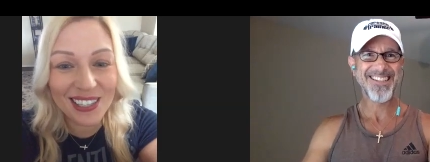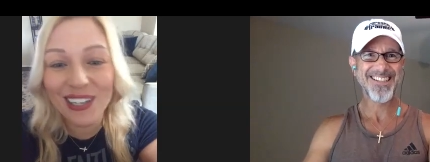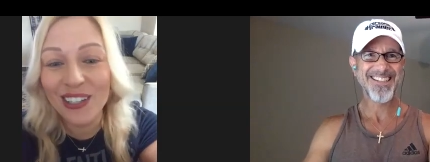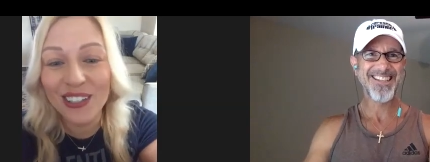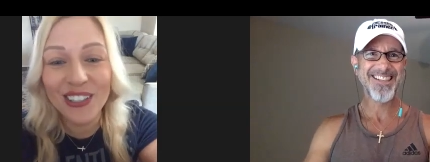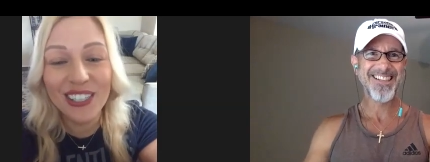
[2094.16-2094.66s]
Speaker 1: so,
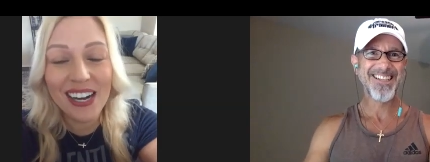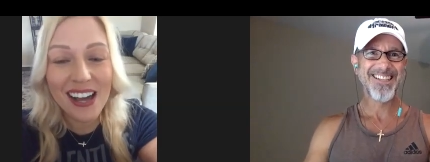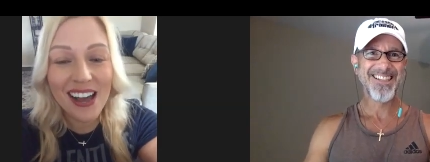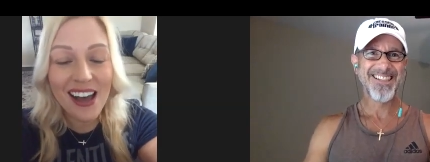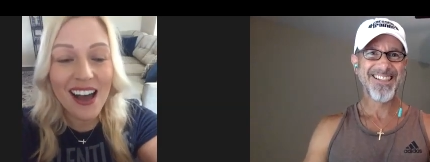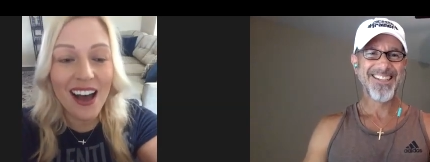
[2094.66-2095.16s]

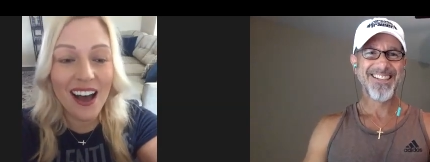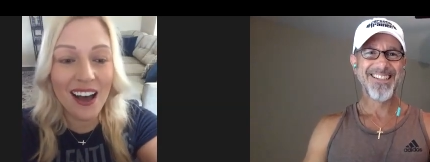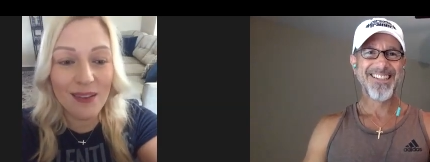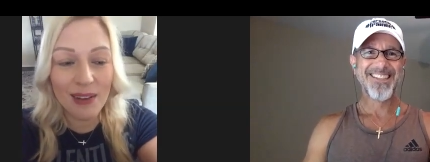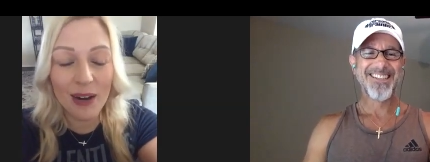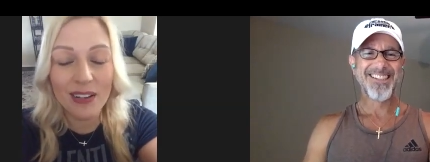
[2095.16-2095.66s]
um,
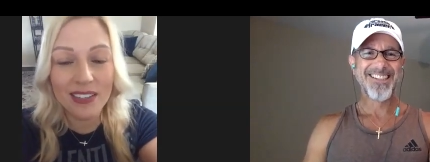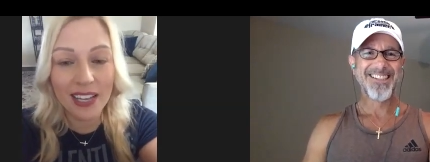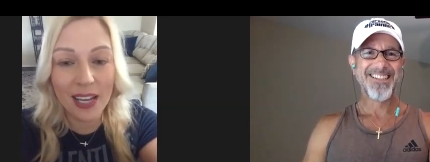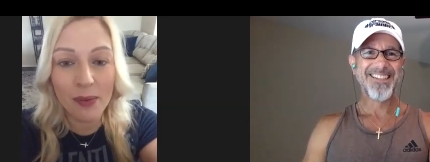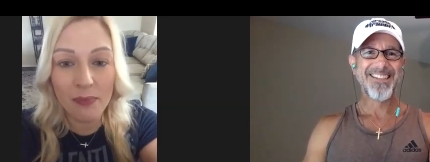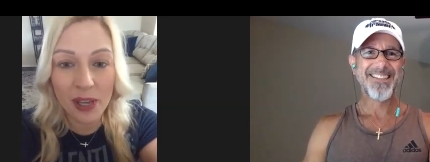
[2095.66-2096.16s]
I would say
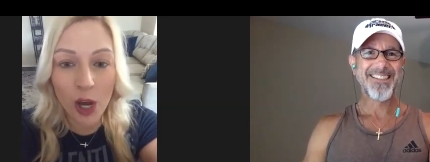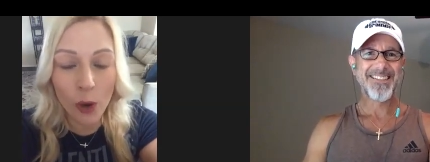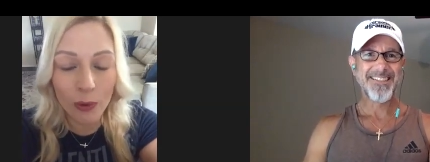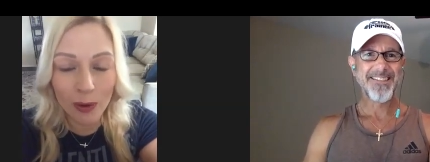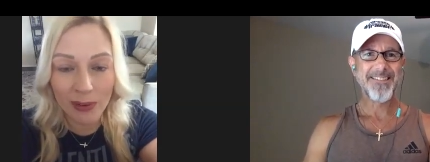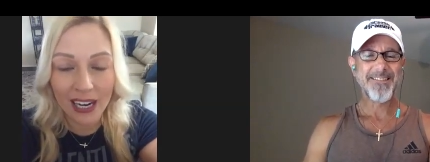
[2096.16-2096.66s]
be open
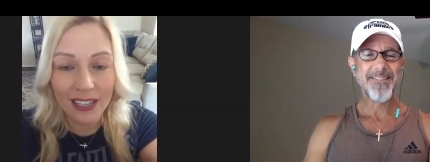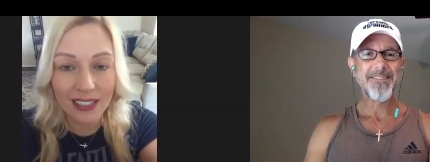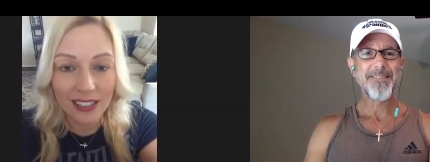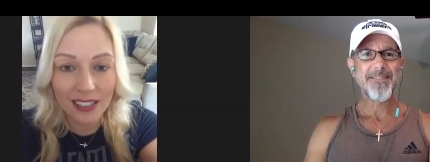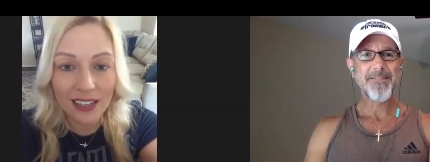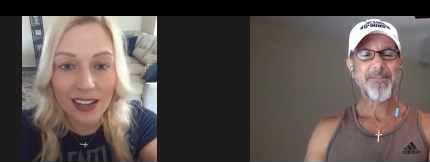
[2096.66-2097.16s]

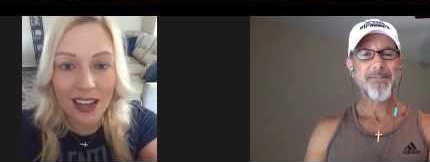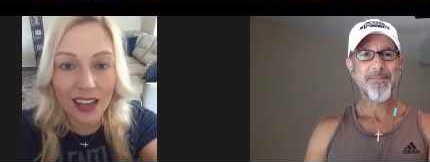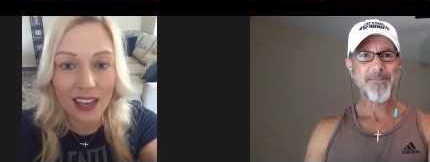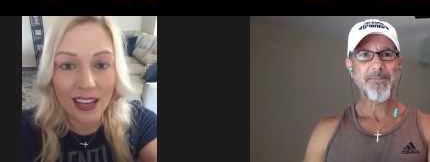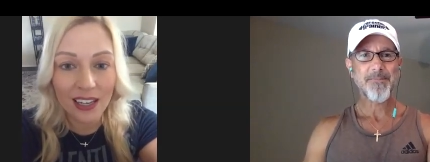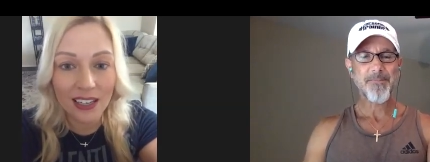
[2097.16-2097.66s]
minded
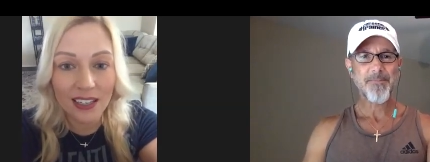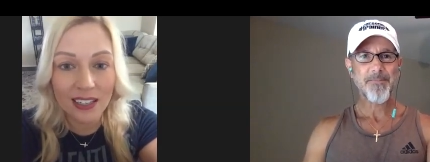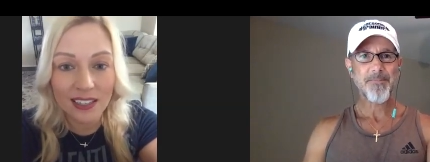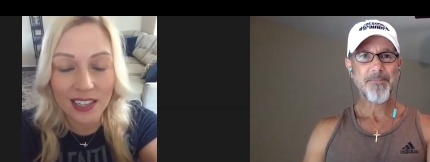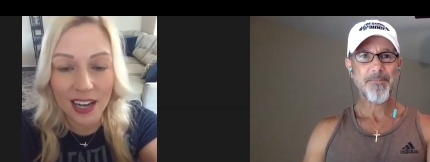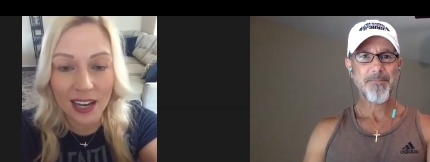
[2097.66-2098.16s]
and
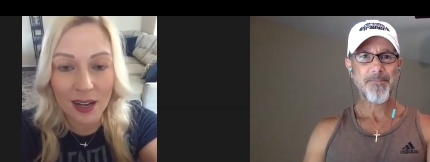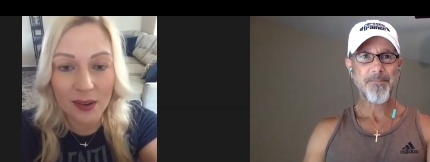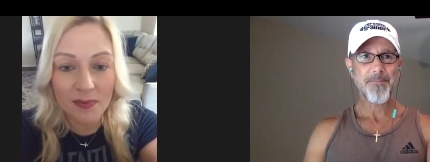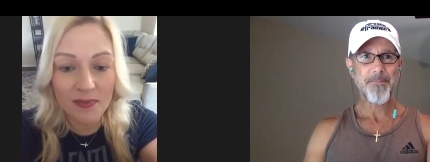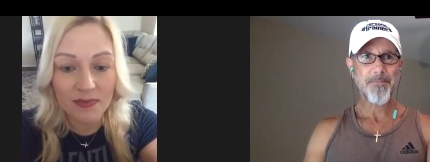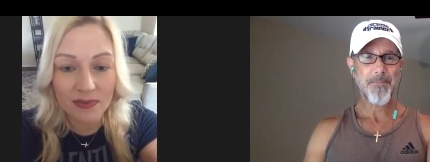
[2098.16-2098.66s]

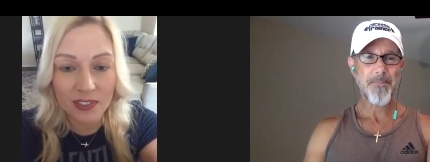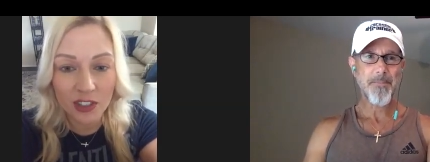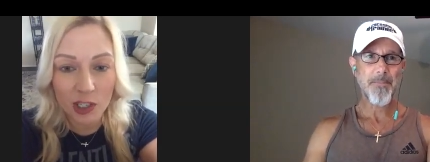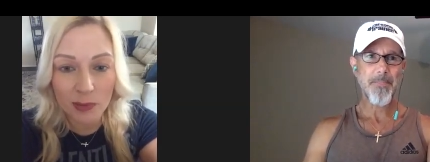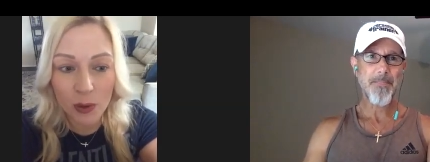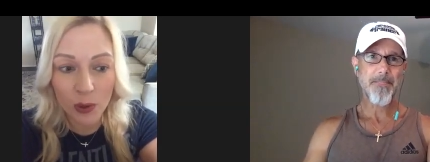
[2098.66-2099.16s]
um, just
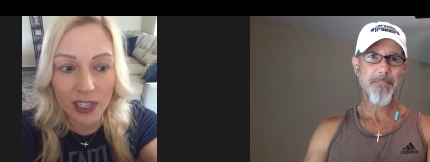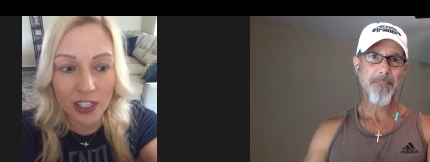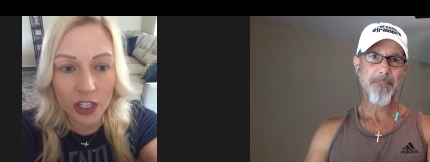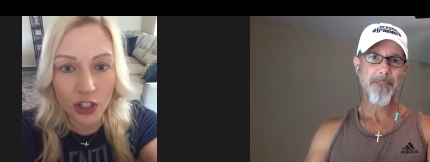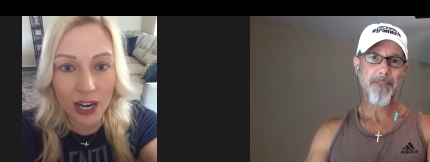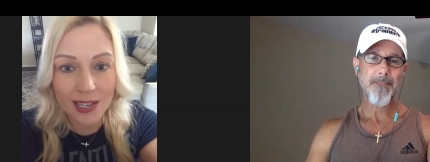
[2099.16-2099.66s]
be willing to
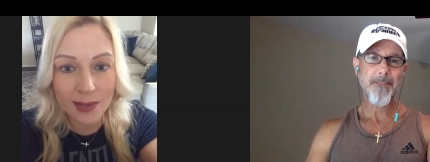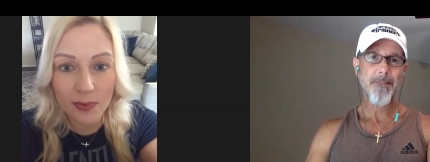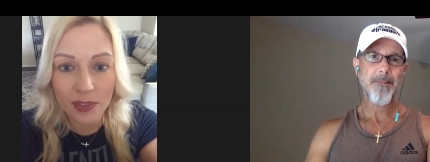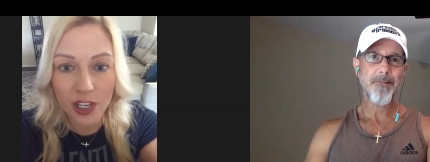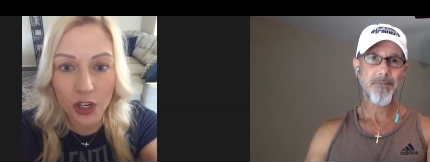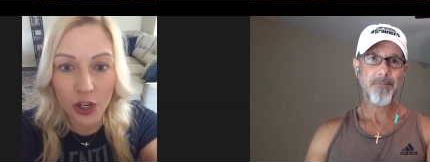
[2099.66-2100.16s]
try
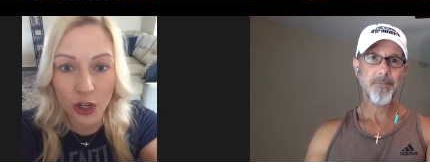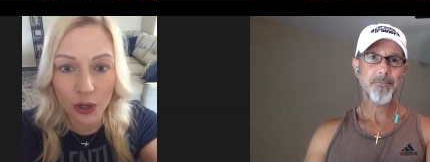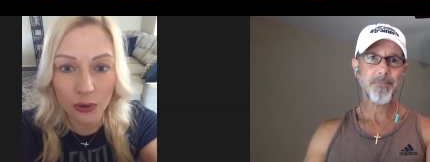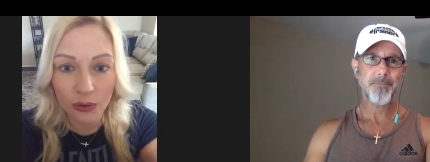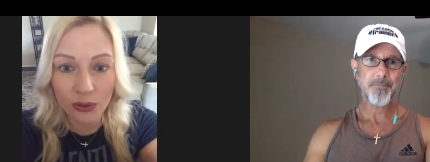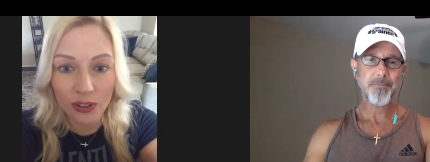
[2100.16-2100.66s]
something
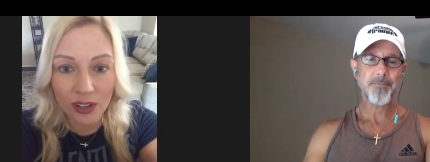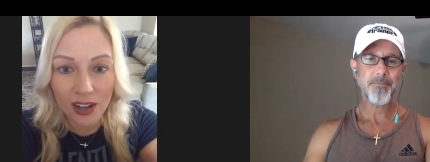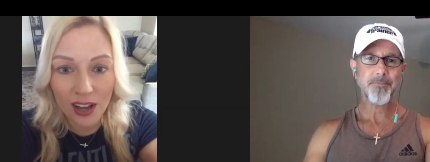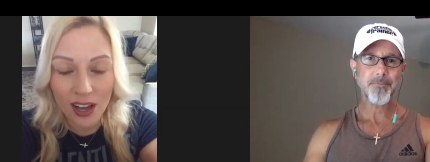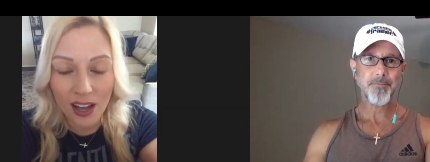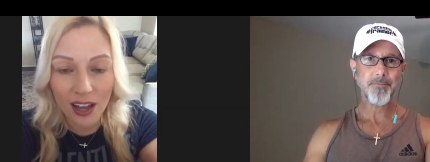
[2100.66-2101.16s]
new
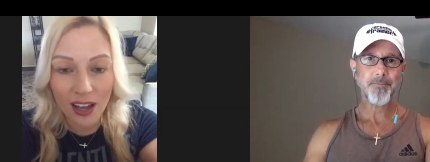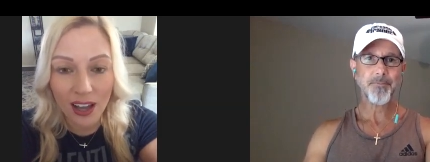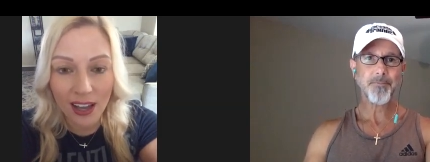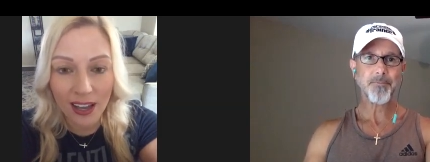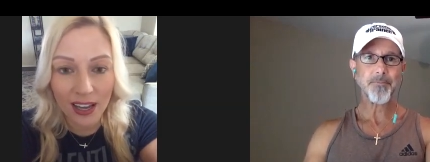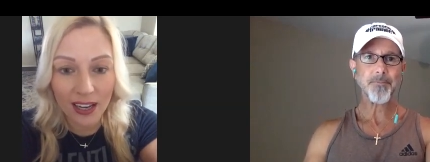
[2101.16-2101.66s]

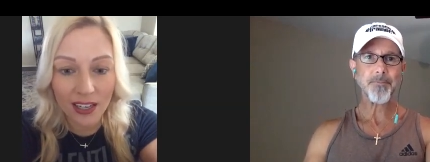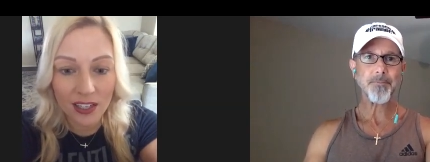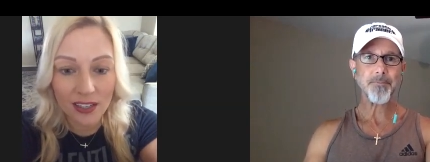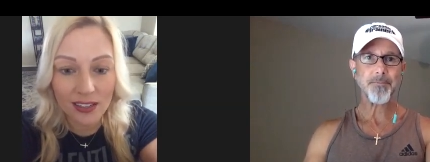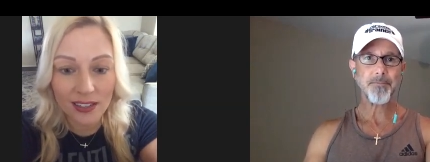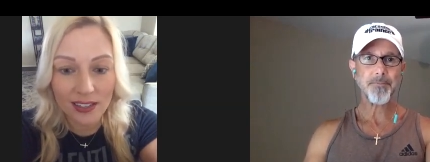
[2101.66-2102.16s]

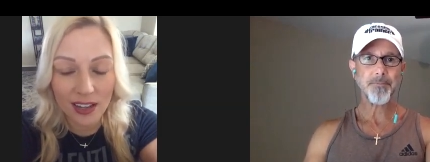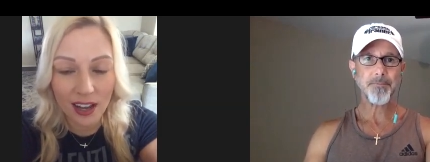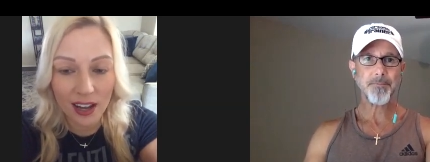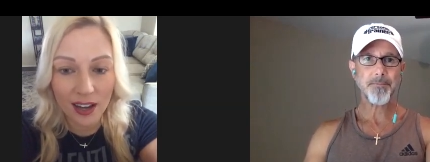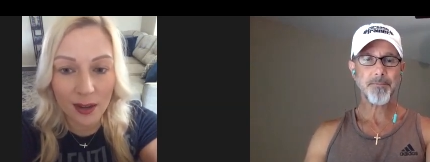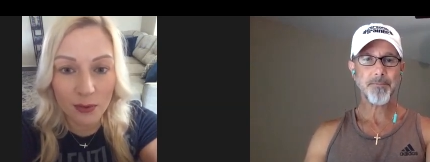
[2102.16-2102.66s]
and
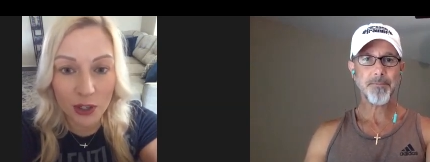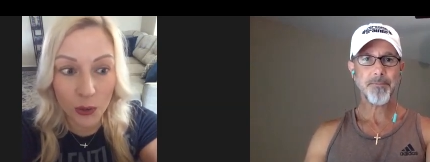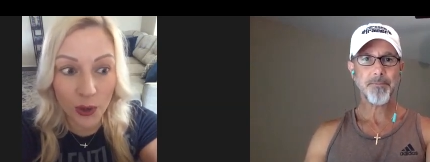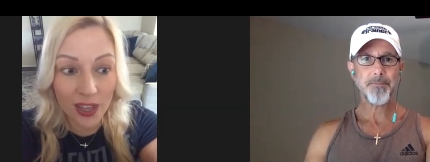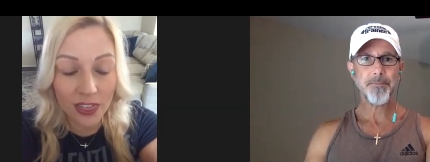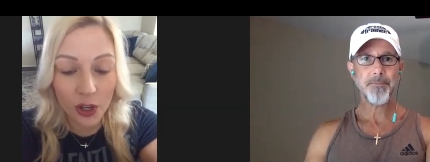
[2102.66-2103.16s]
um,
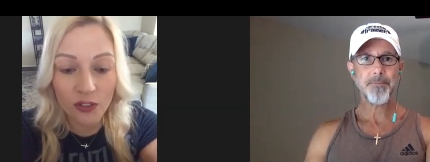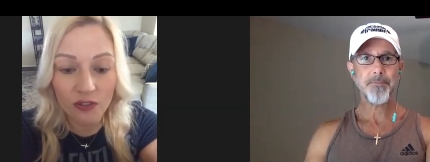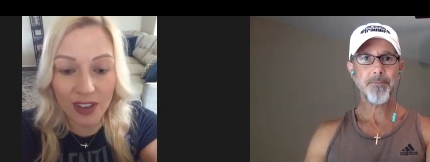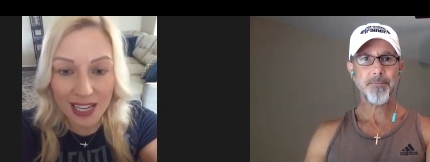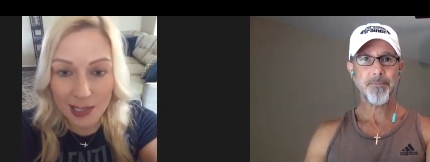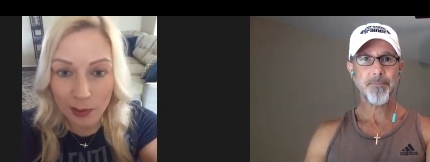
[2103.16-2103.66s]
join the
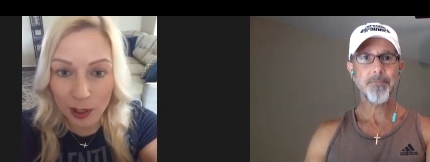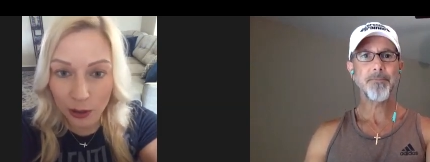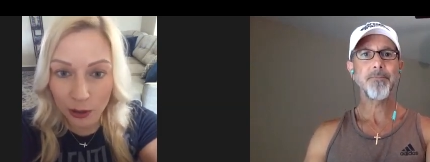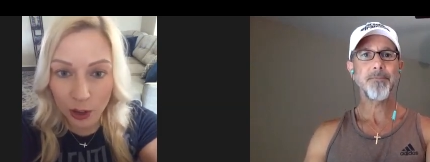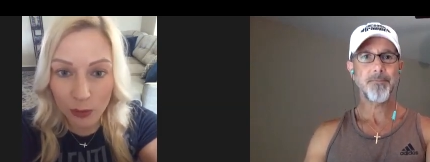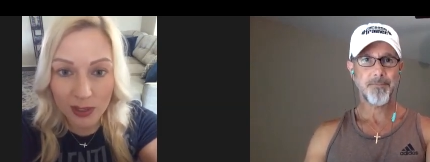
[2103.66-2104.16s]
Facebook group